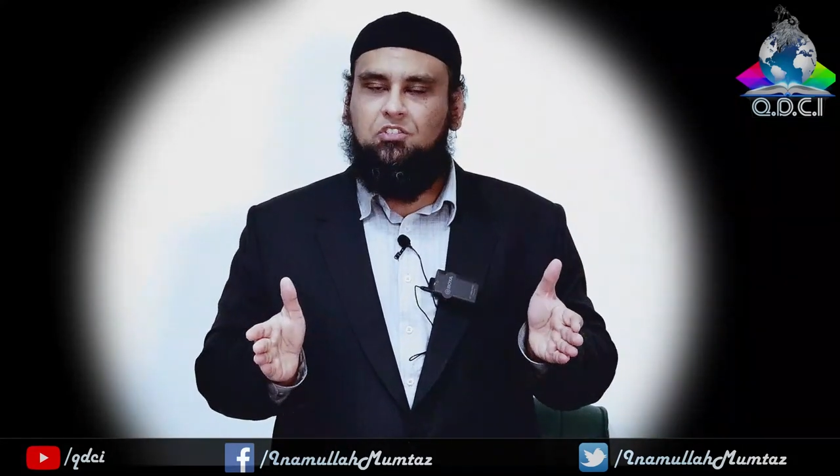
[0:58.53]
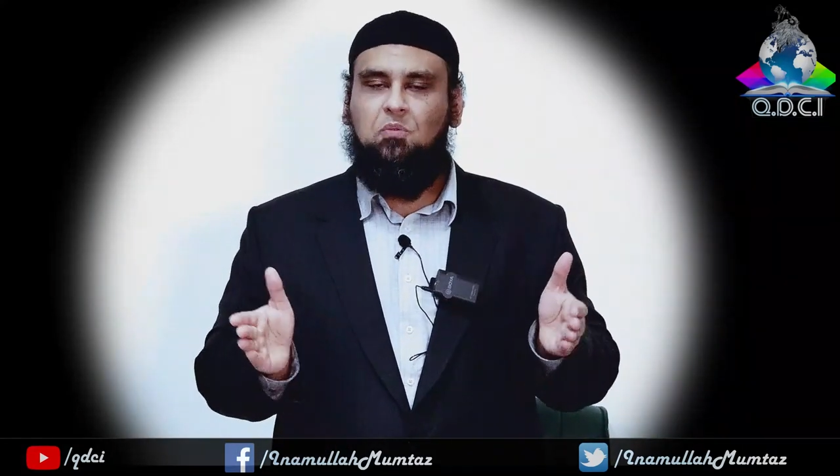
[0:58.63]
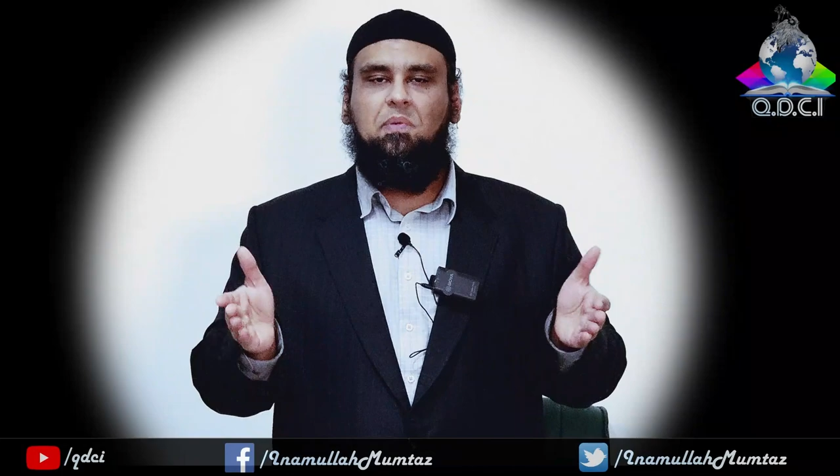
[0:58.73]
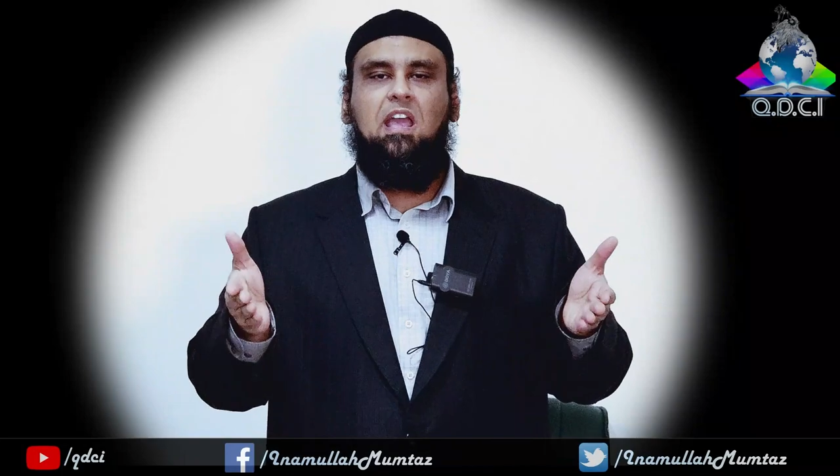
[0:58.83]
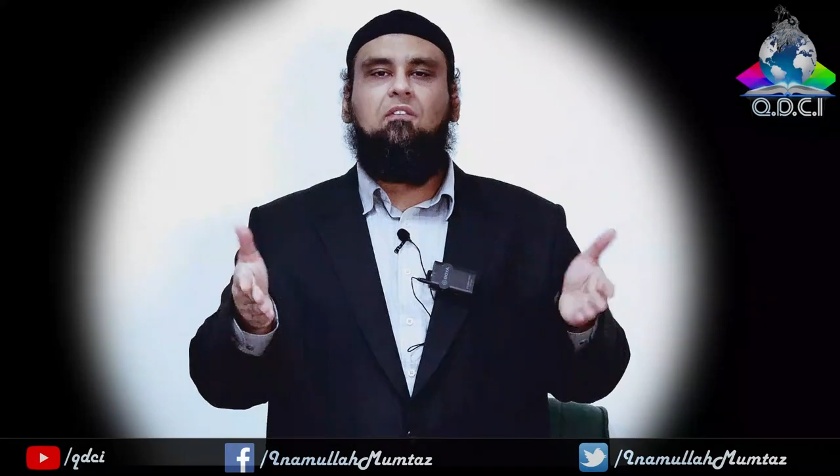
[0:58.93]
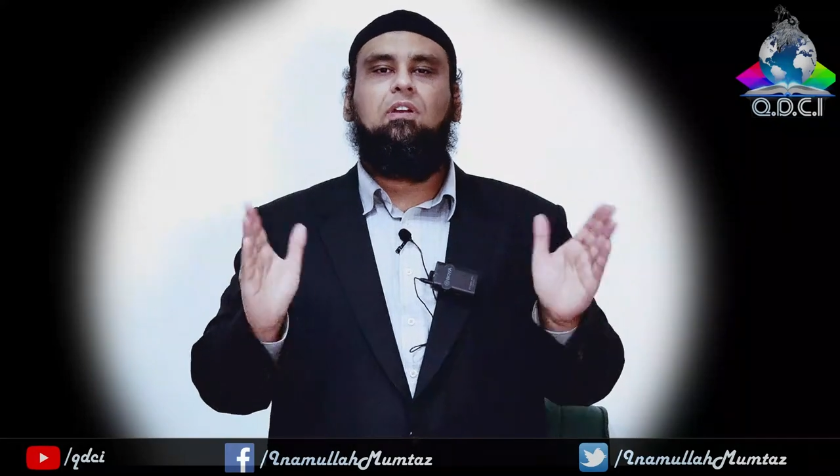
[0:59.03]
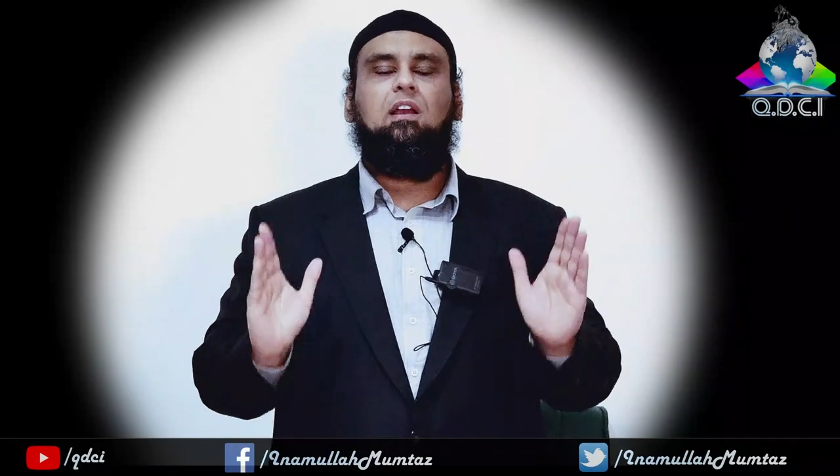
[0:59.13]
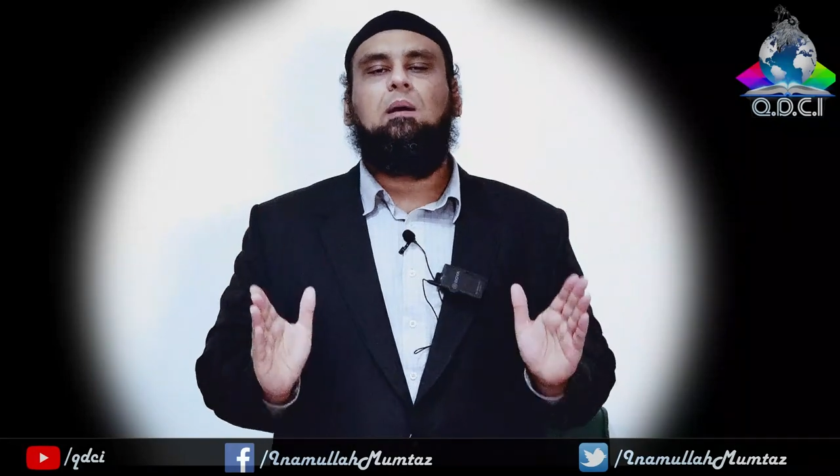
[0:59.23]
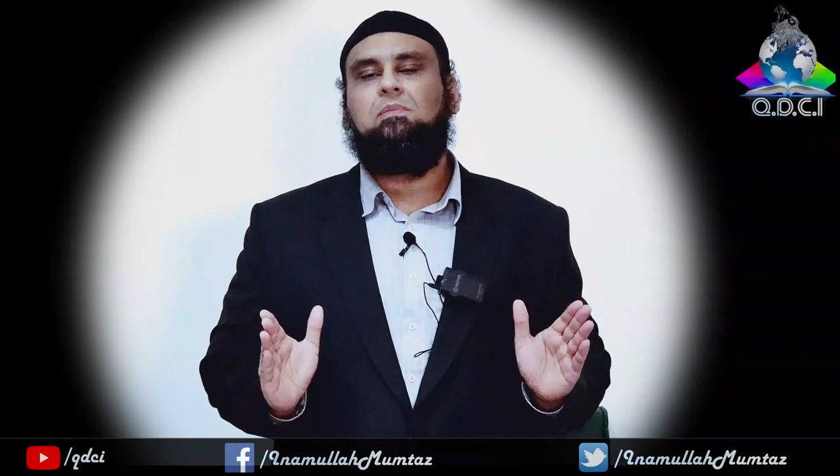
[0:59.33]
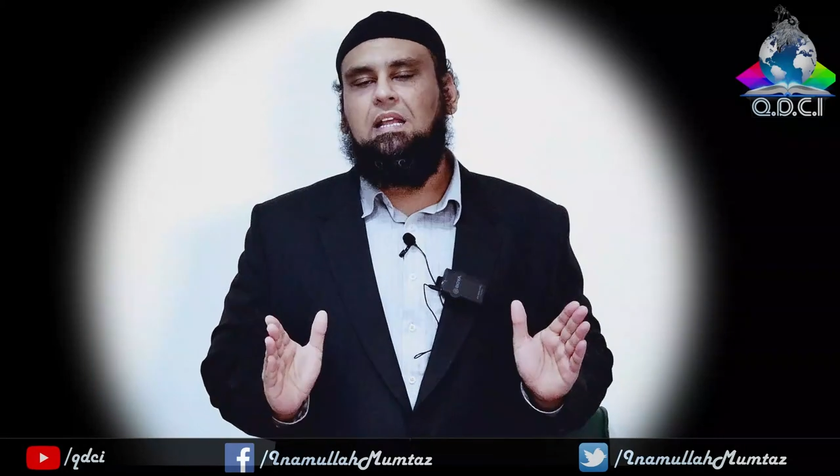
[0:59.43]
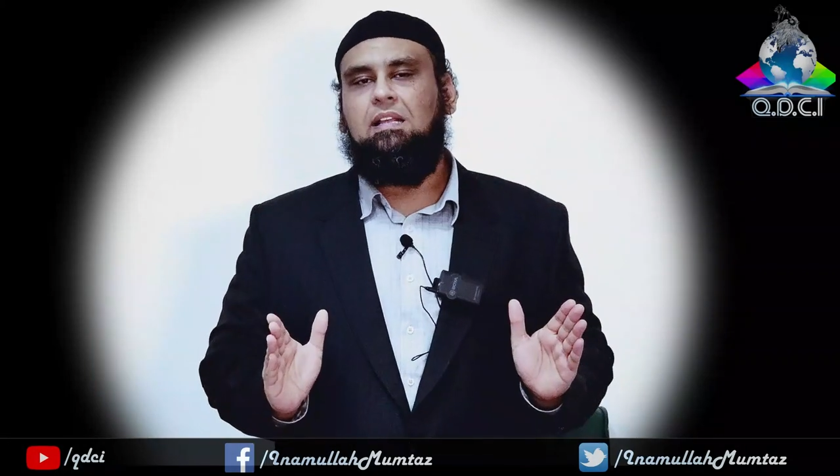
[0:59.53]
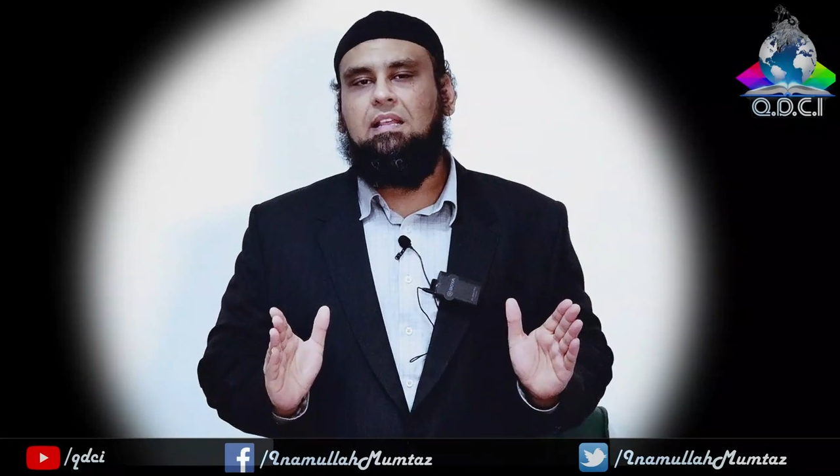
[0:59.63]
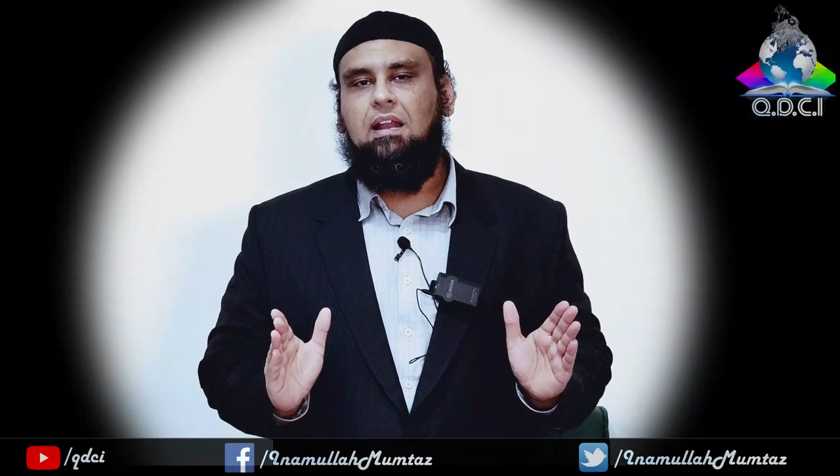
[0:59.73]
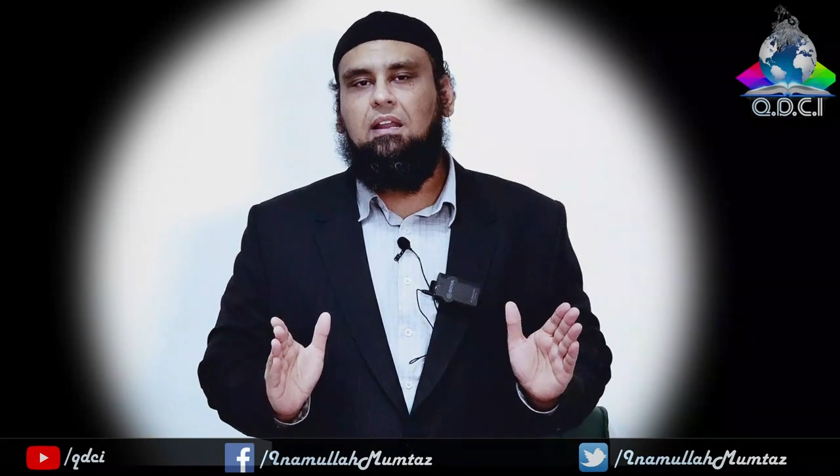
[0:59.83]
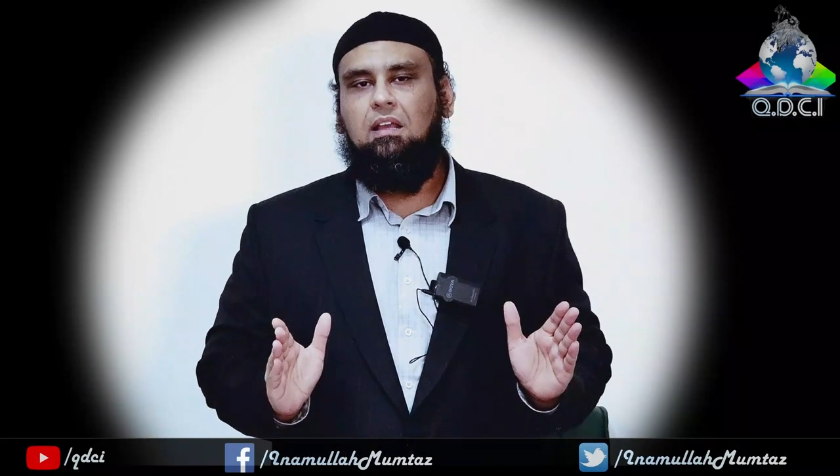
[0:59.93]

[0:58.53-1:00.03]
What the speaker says: your behavior comes like that.